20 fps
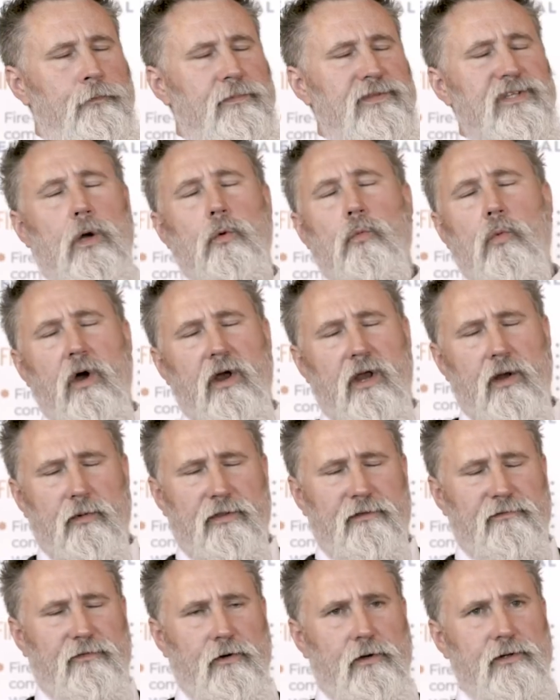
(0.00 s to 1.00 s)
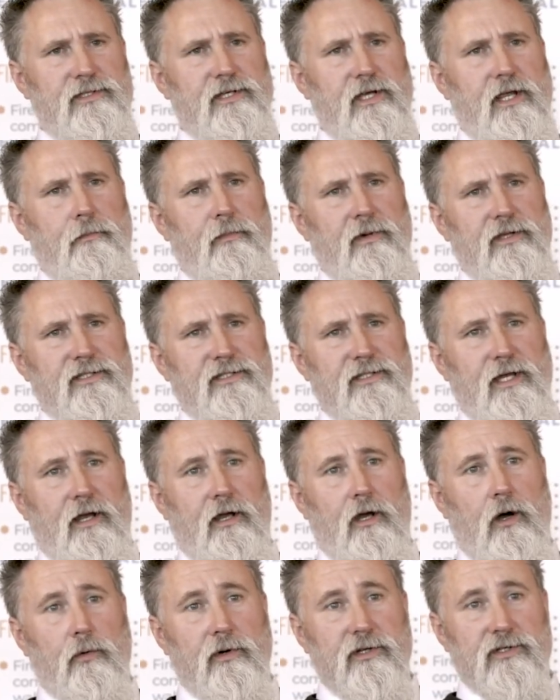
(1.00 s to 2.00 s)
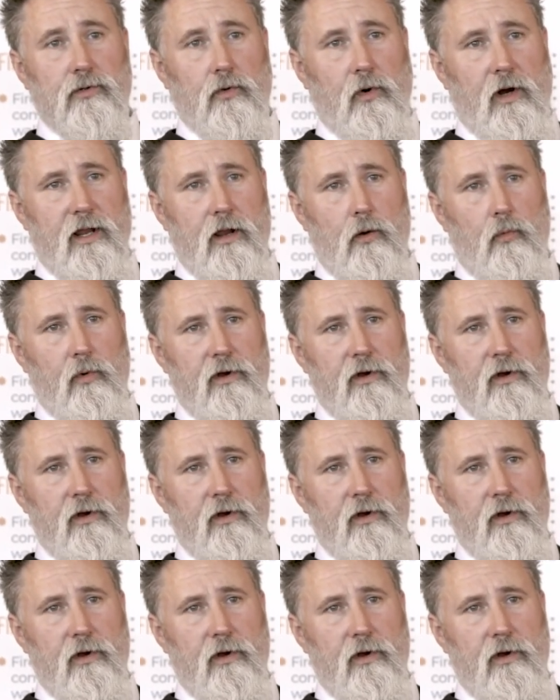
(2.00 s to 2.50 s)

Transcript: So working with the food team at Stancold is great.